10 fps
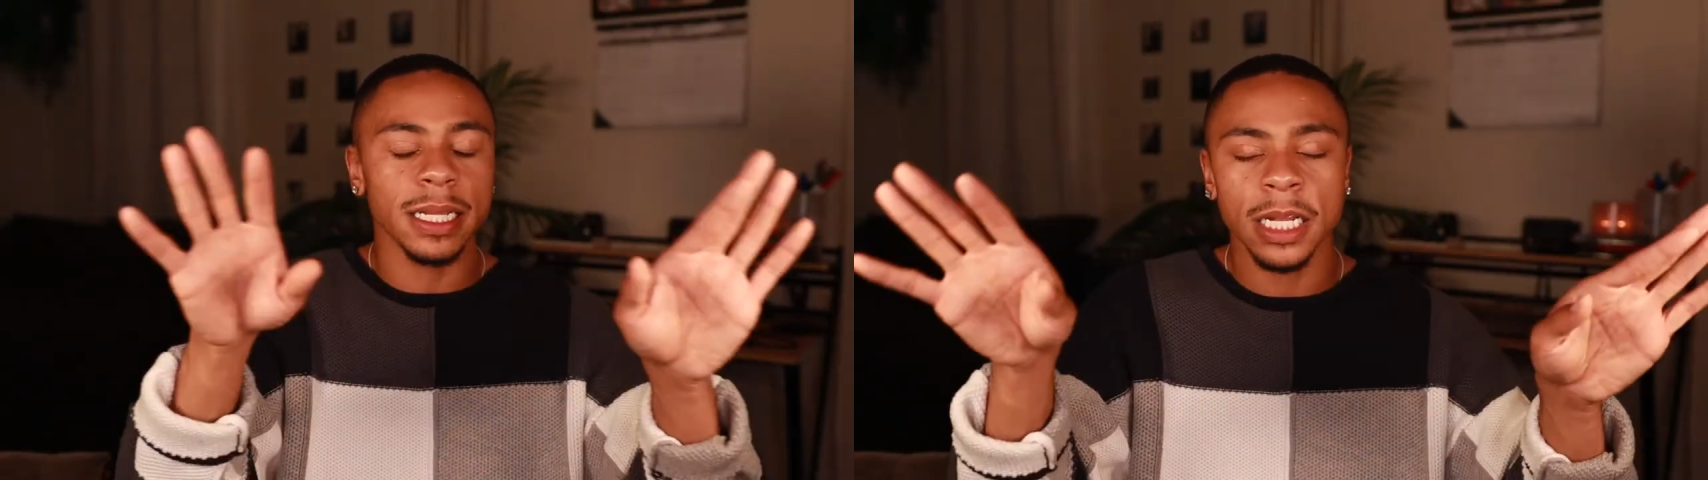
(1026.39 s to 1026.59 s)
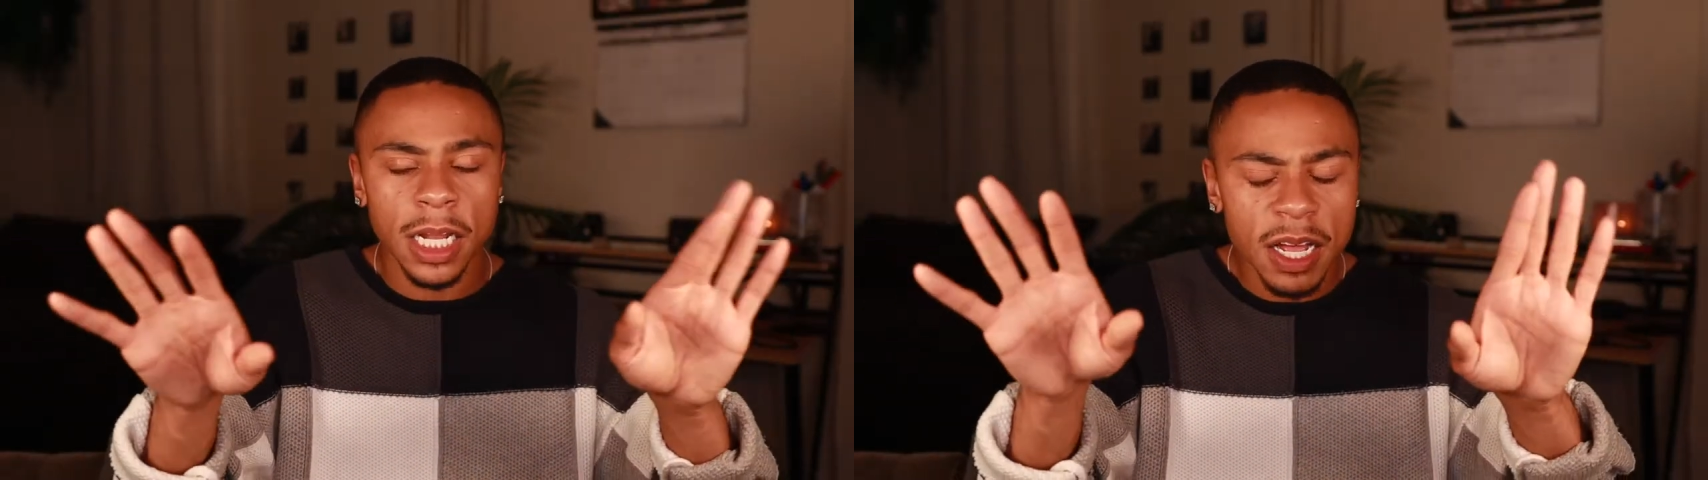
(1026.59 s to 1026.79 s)

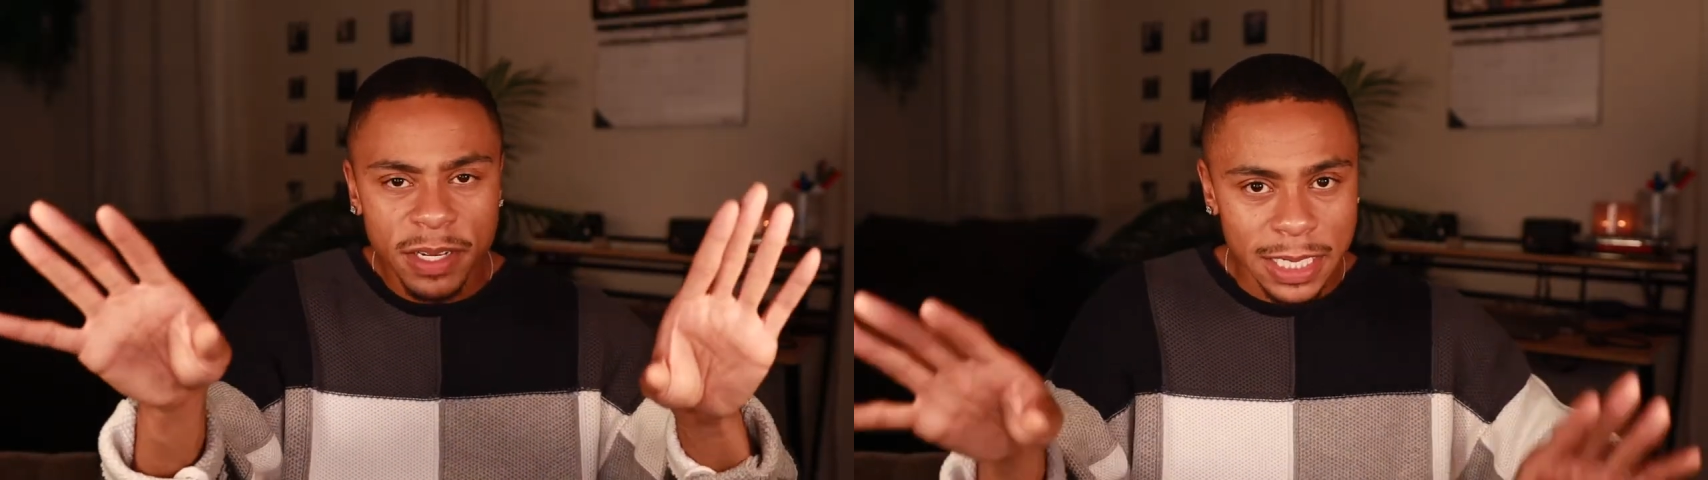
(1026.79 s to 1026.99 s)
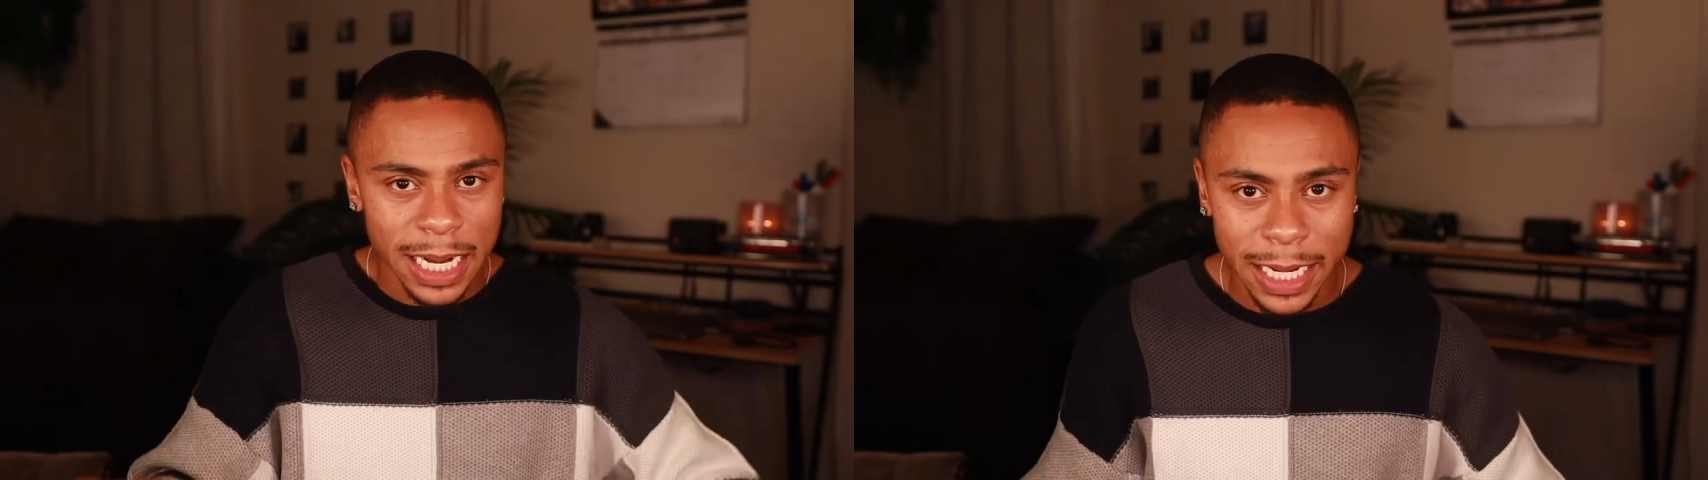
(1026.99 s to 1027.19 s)
love
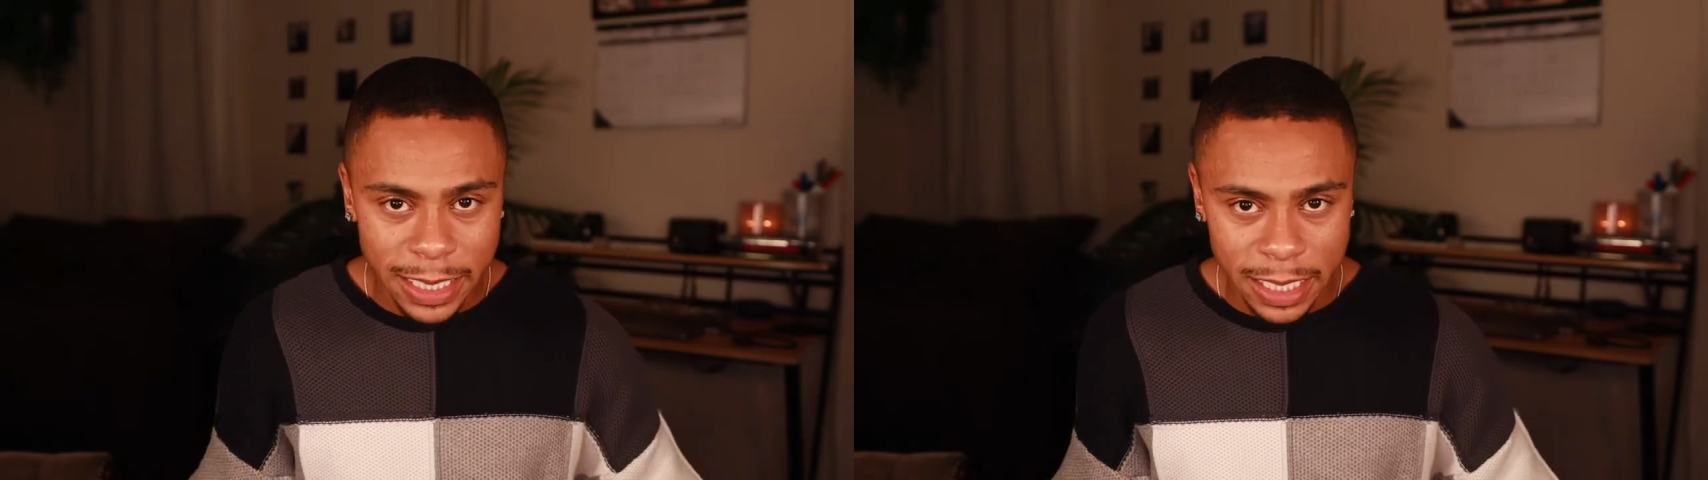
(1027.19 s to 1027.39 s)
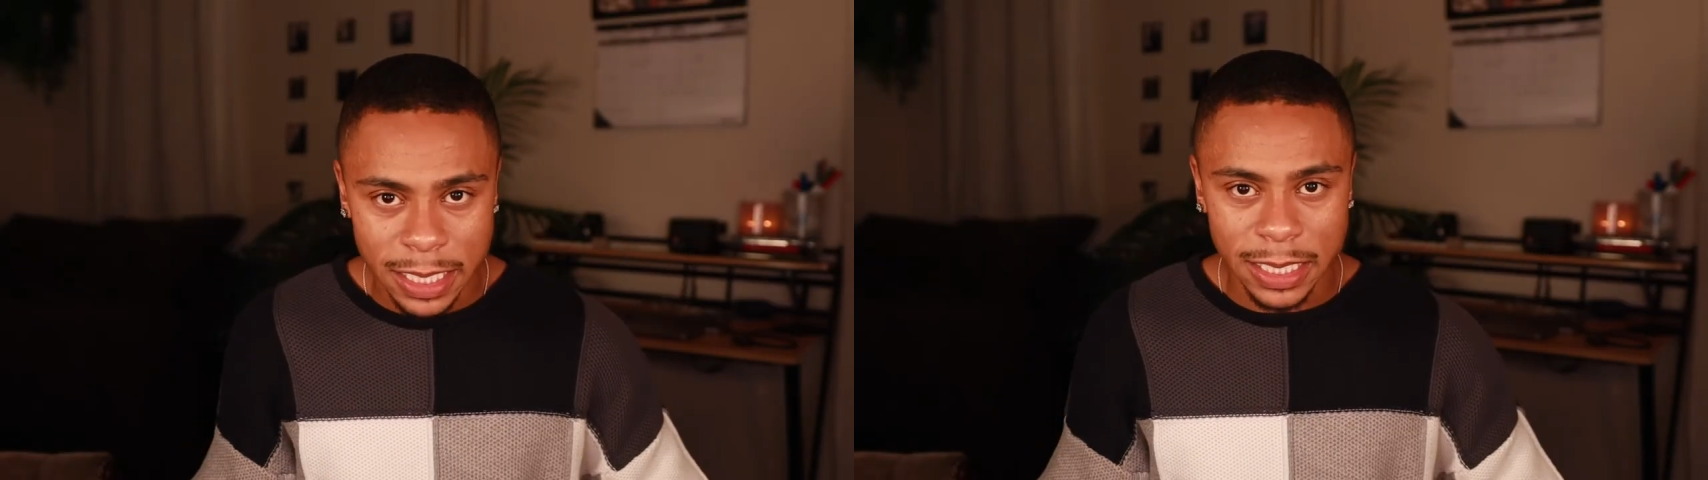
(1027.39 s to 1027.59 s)
does not
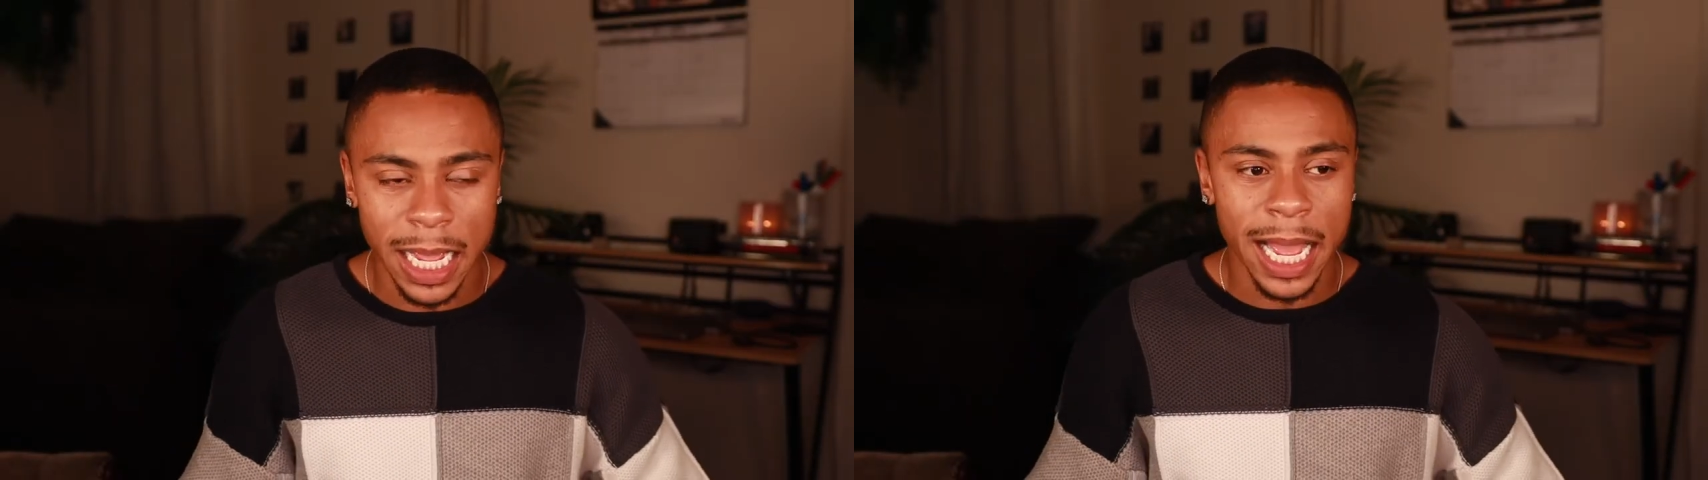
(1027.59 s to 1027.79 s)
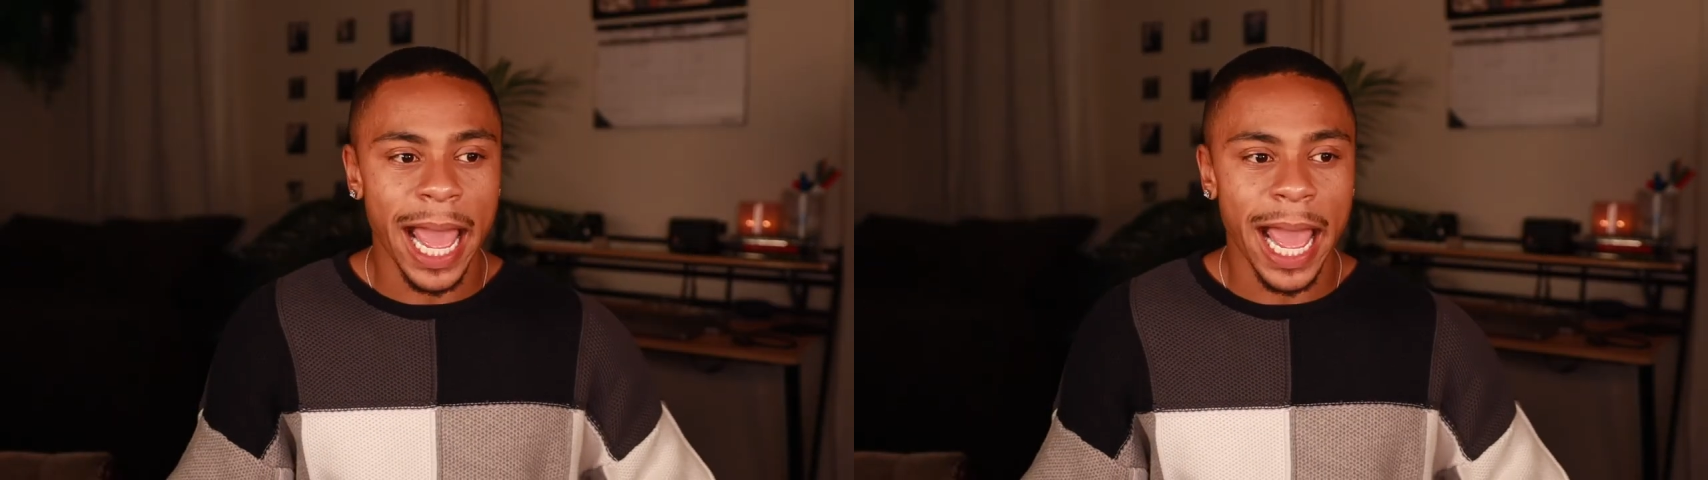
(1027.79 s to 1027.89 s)
exist